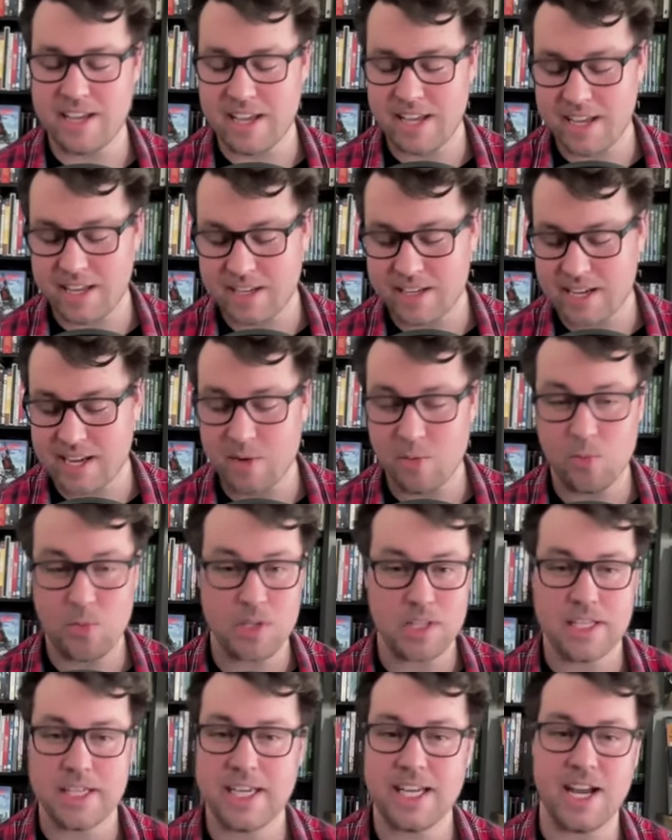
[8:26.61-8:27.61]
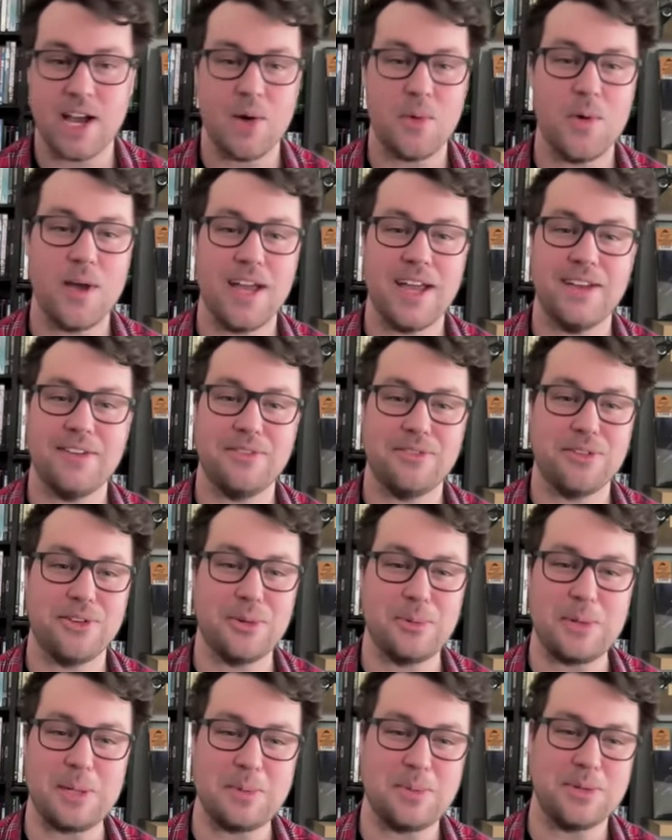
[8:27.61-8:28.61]
and I really cannot wait
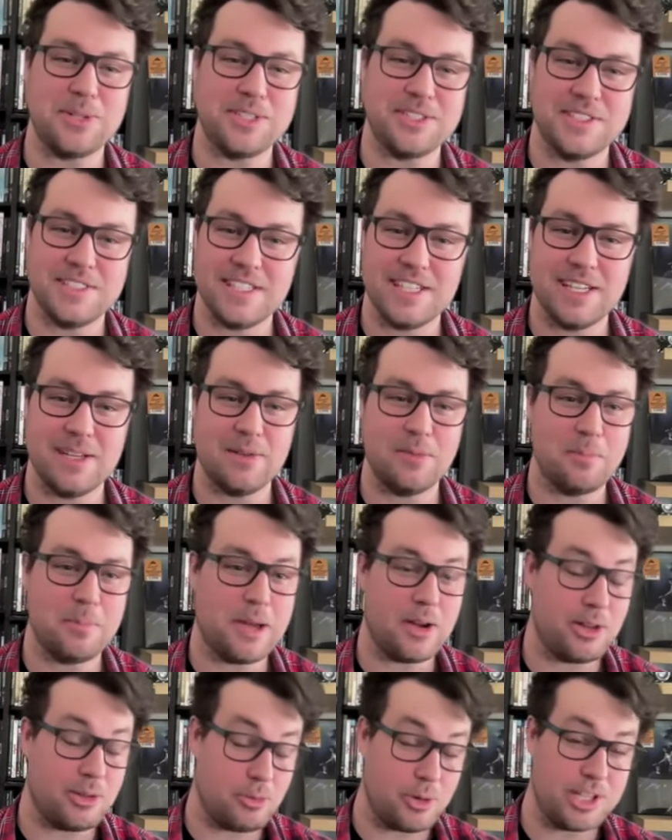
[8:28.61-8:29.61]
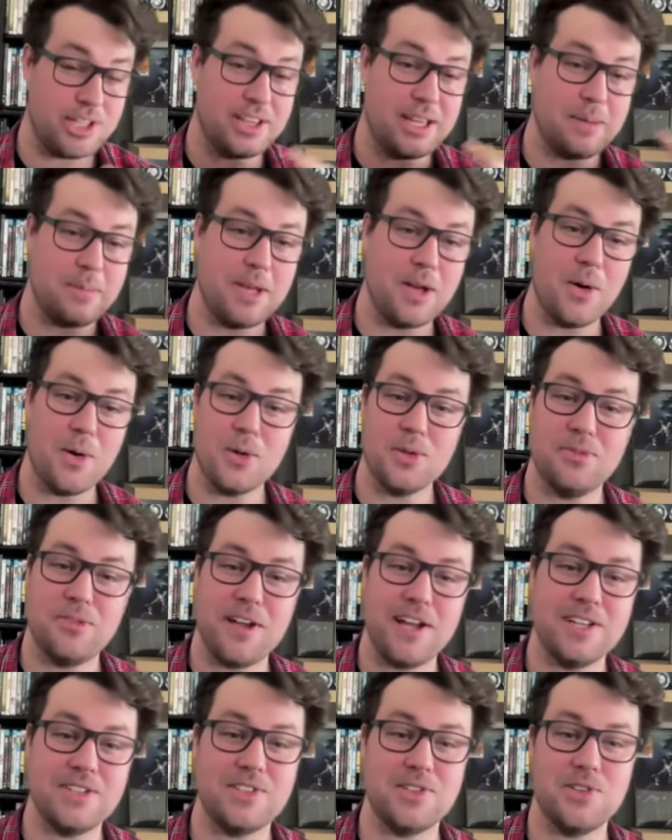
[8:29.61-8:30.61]
for people to see it, whether they be old
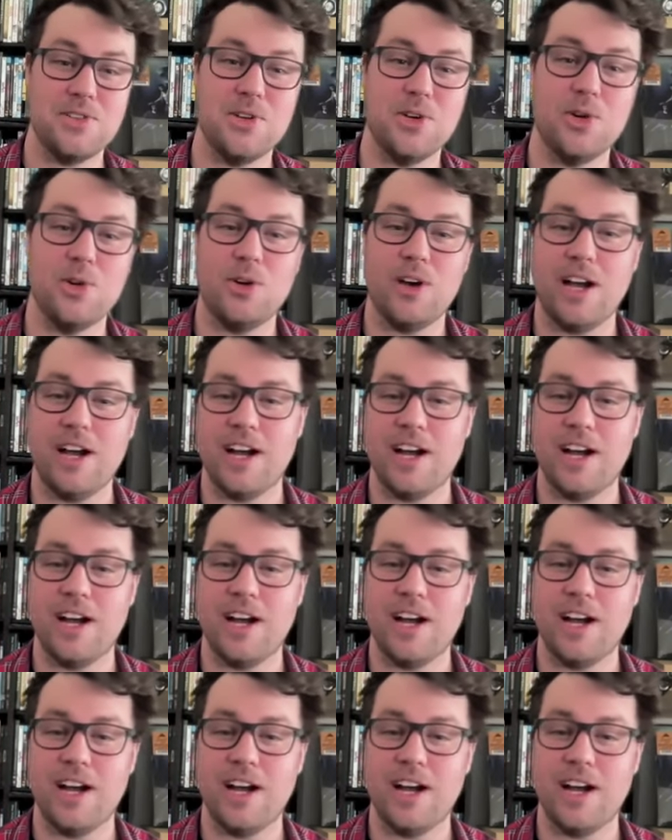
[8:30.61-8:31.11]
fans or new.